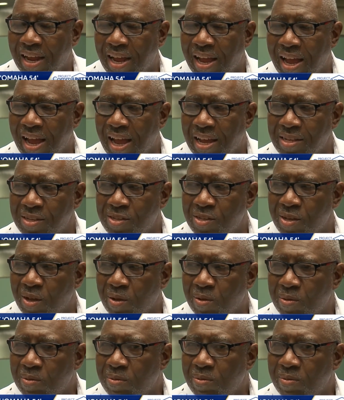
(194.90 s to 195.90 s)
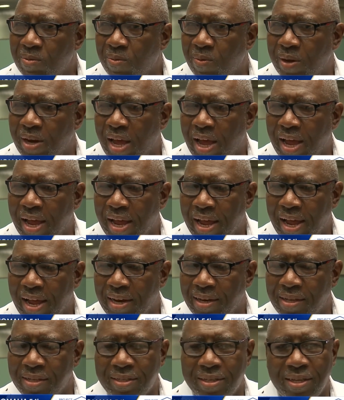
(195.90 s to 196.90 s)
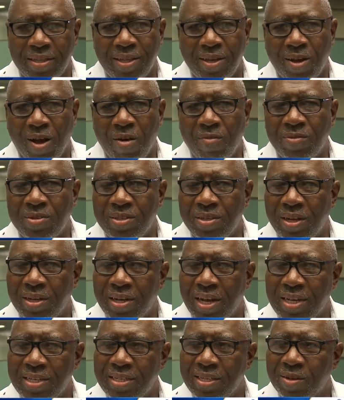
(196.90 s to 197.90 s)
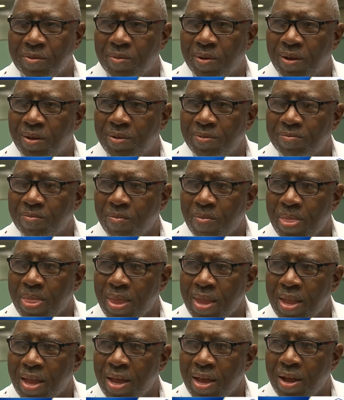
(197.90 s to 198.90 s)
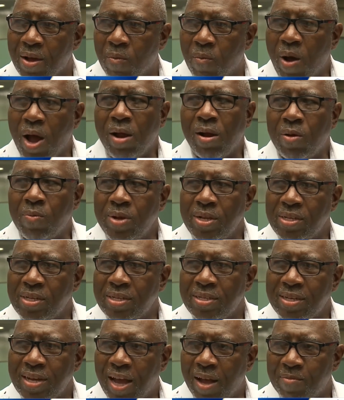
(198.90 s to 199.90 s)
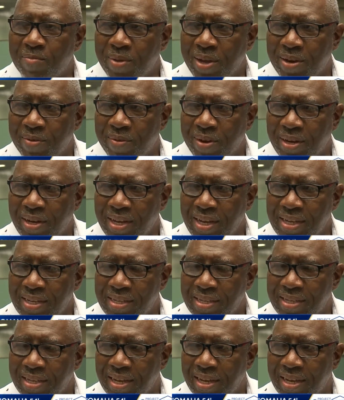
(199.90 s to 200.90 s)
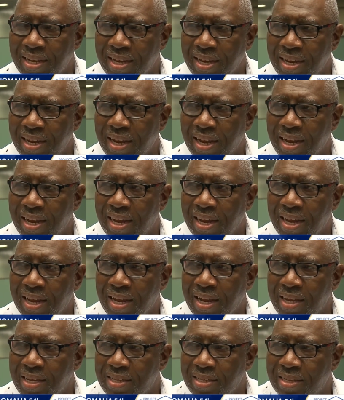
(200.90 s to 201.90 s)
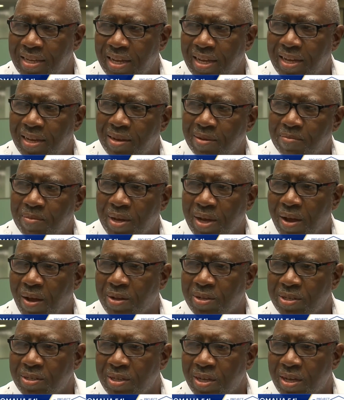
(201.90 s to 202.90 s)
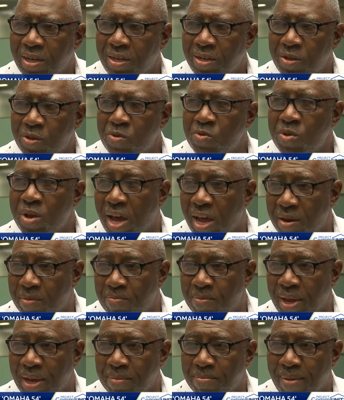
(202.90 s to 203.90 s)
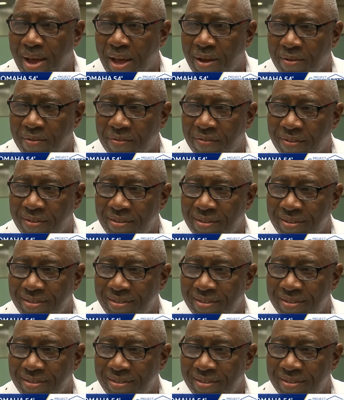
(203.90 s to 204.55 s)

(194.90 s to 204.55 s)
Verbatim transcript: And so when I looked at the officer and I said, Well, why are we just now being released? He said, Because you got a big mouth.